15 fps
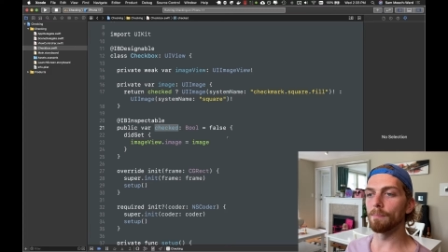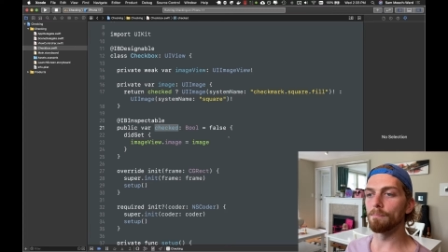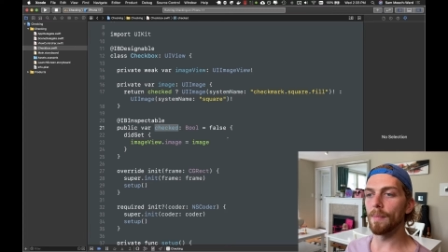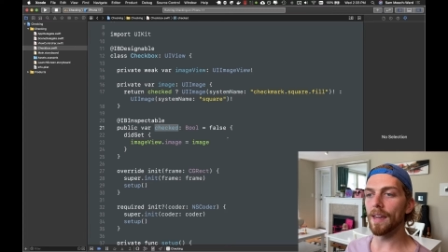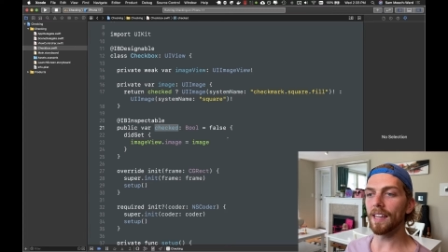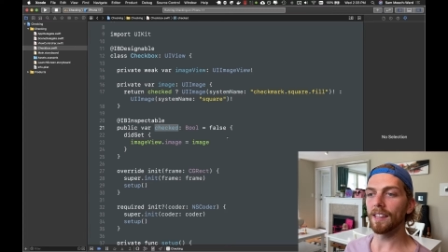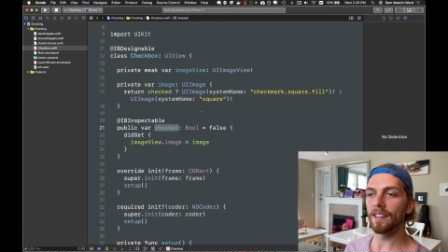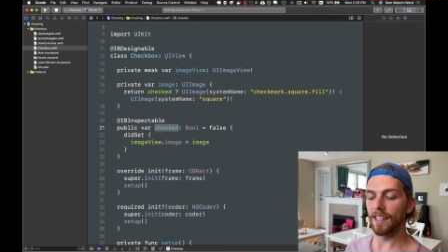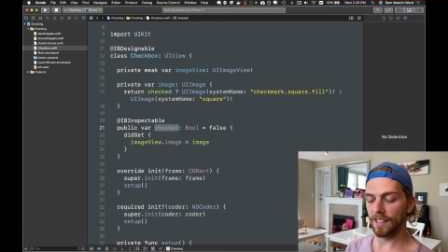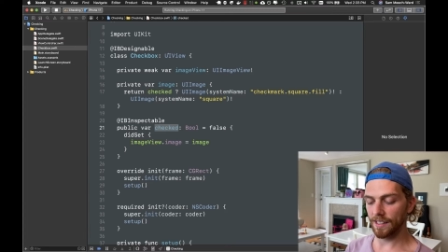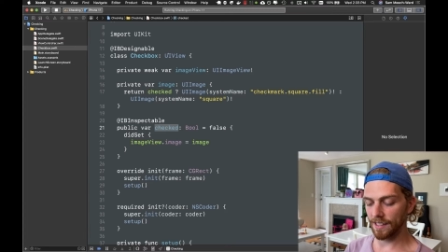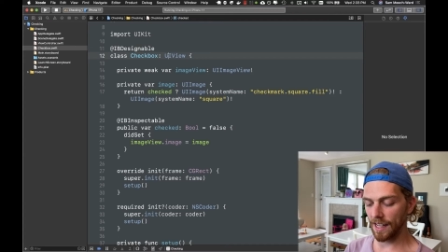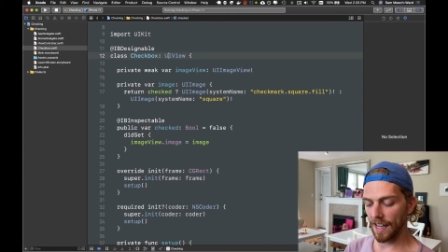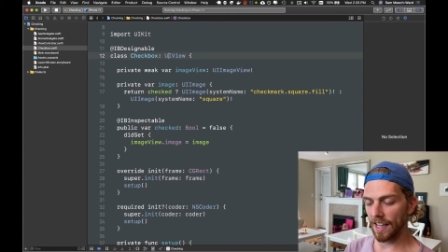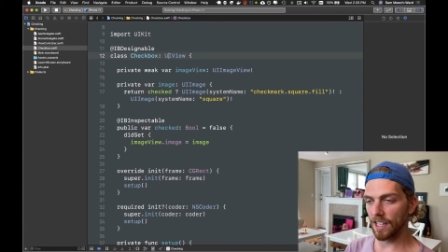make
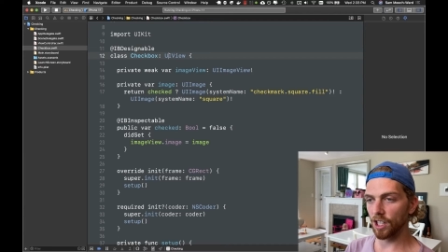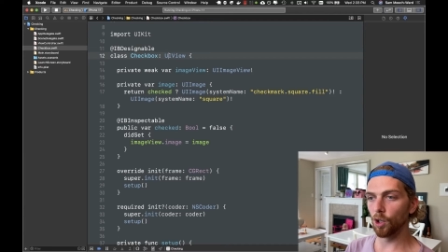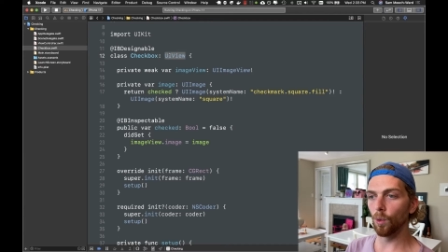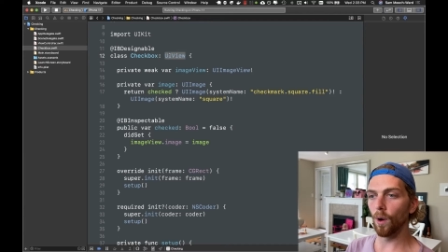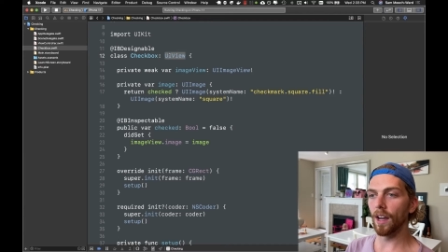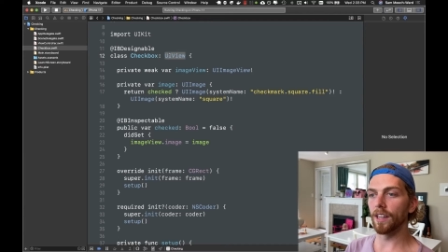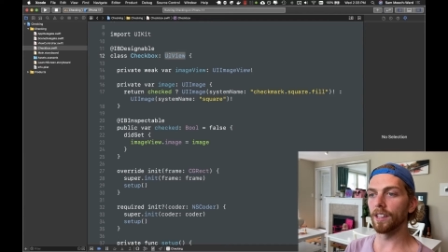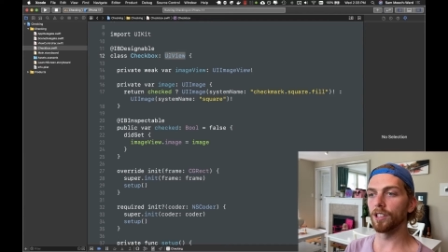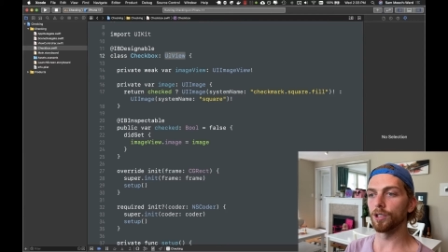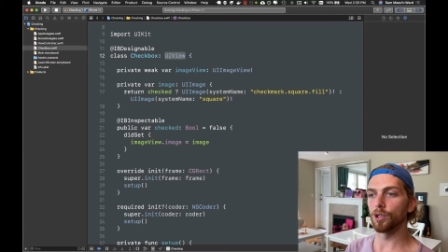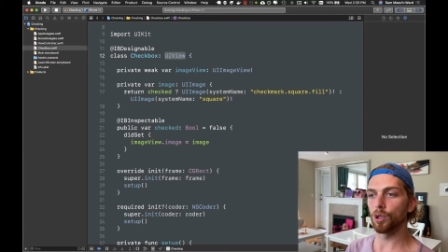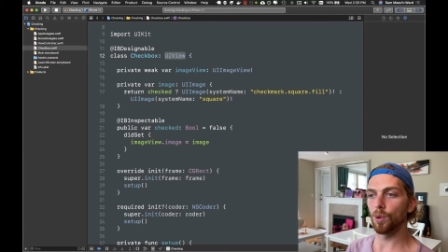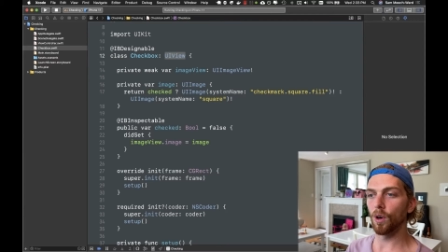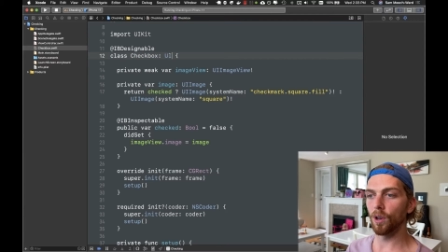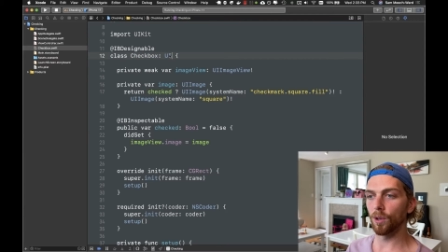this a UI
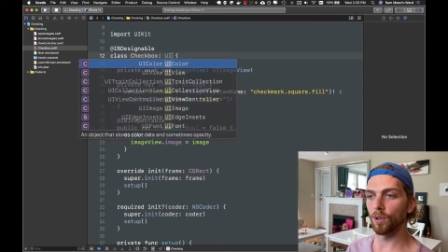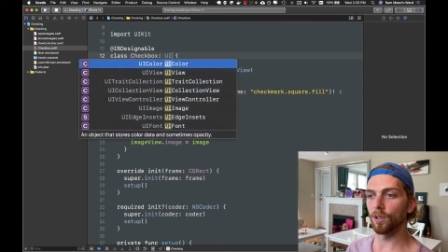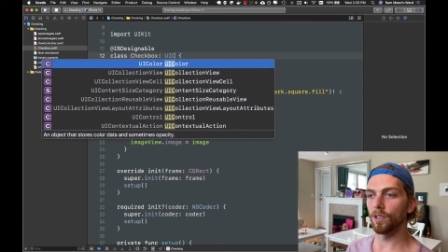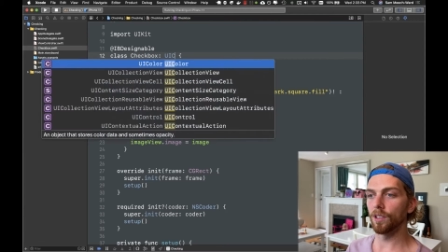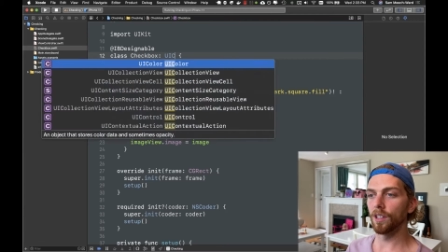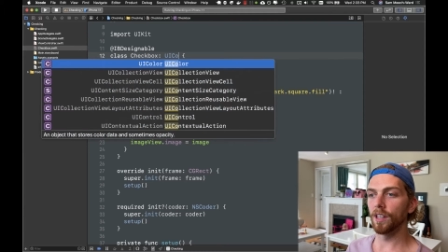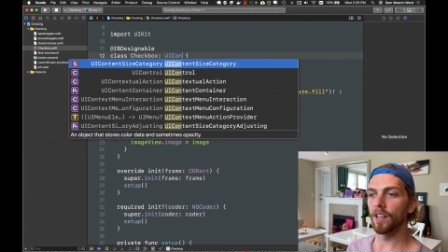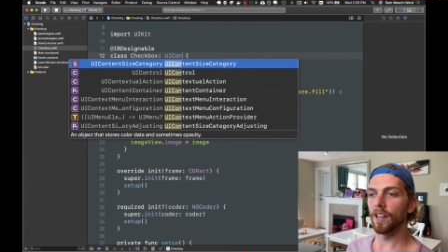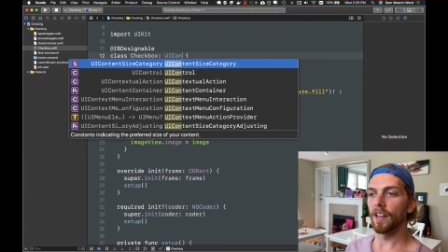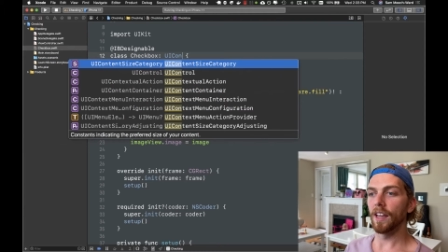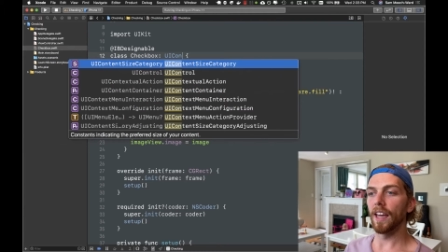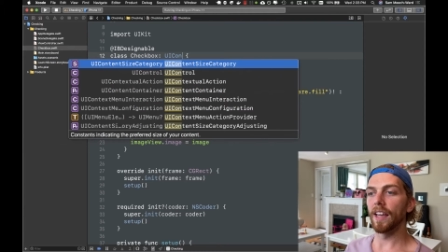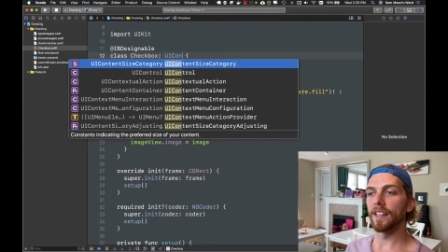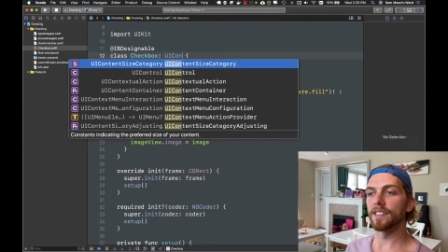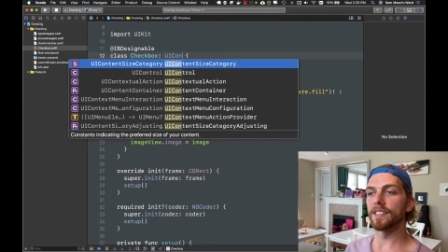control
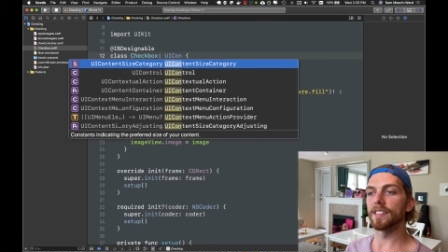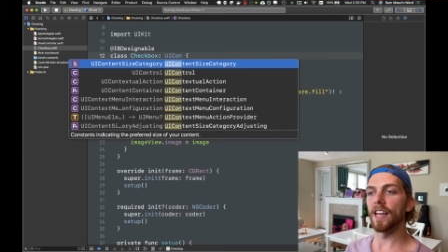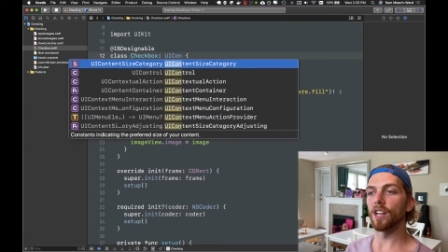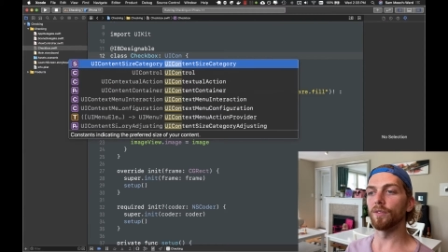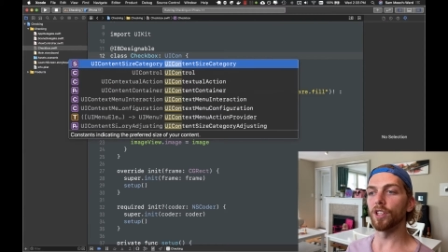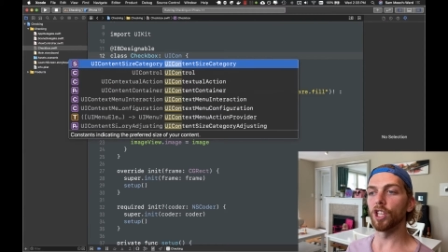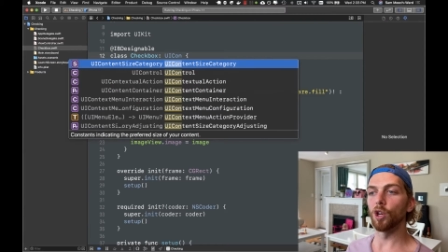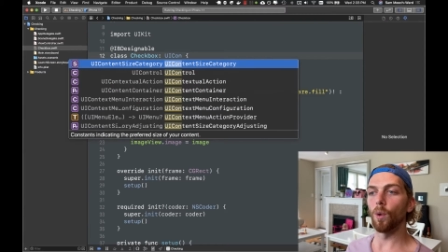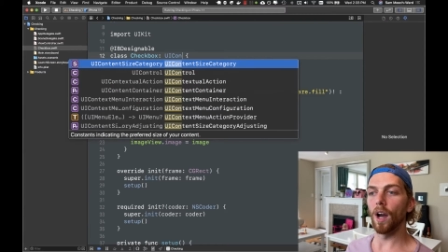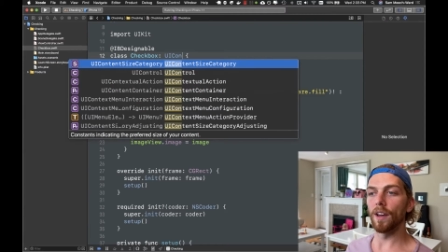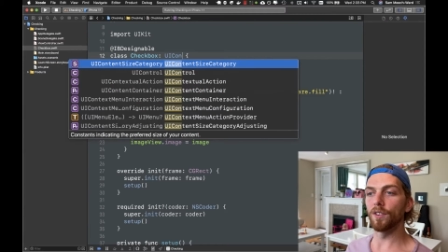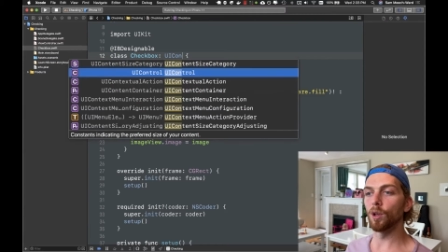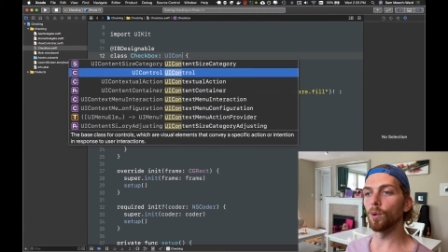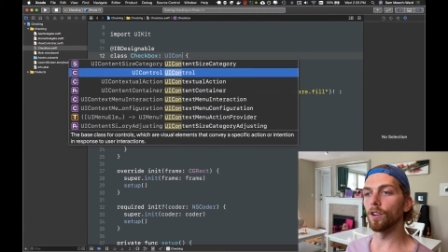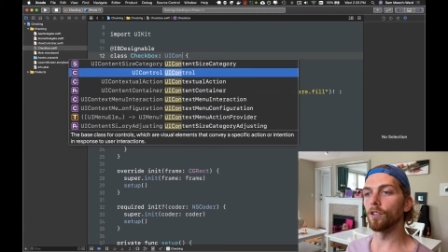instead of a UI view.